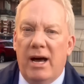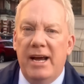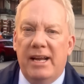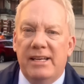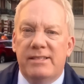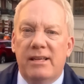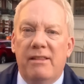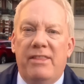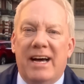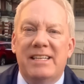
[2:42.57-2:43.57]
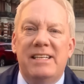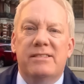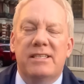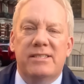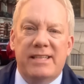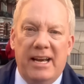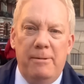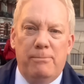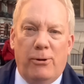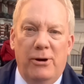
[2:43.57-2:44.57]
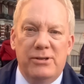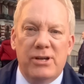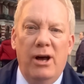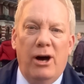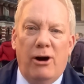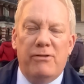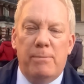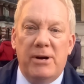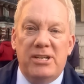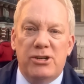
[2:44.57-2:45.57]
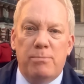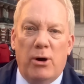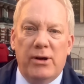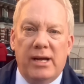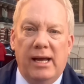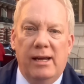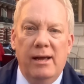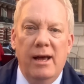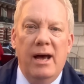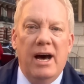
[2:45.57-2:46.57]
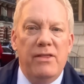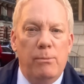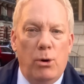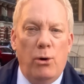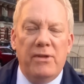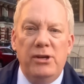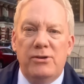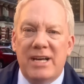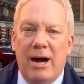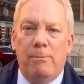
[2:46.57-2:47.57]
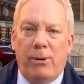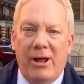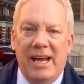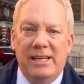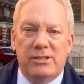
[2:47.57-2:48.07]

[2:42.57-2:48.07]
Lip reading: line is, that is the selling point of the British monarchy. And the more that you downplay